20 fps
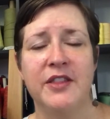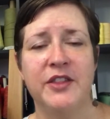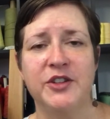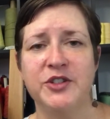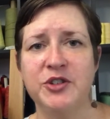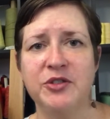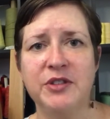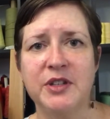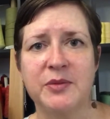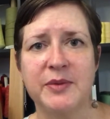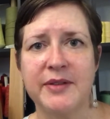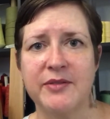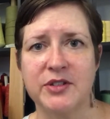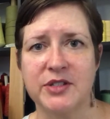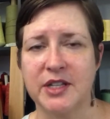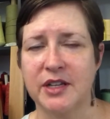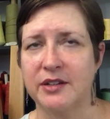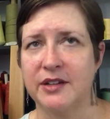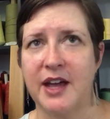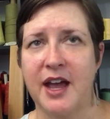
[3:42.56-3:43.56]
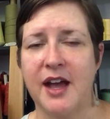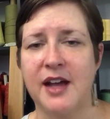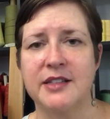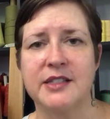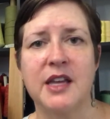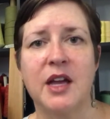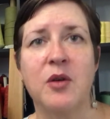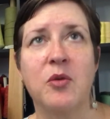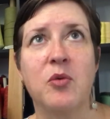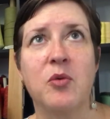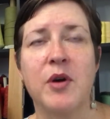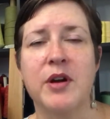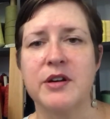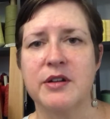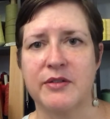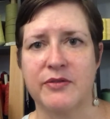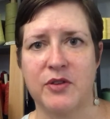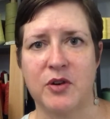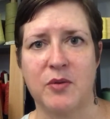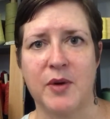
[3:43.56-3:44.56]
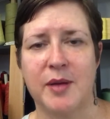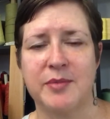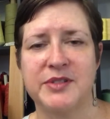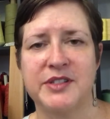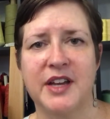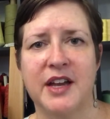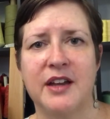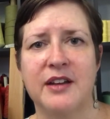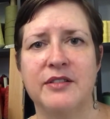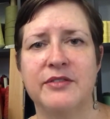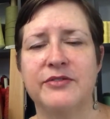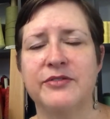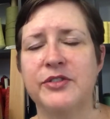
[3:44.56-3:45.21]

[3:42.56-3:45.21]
The Duneland Weavers Guild has a wonderful website